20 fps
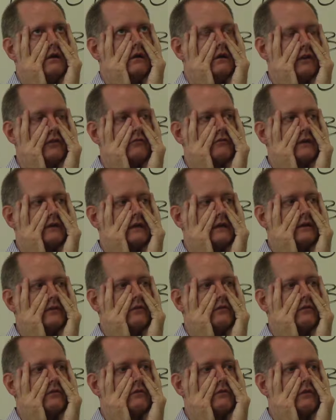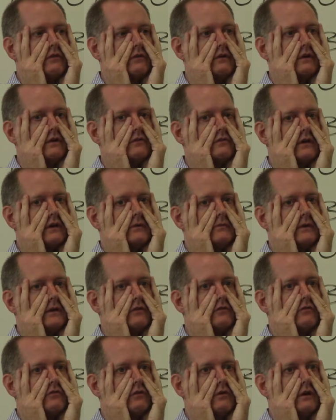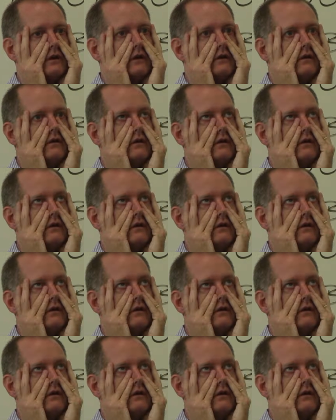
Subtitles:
In 3 days, the city's going to be destroyed.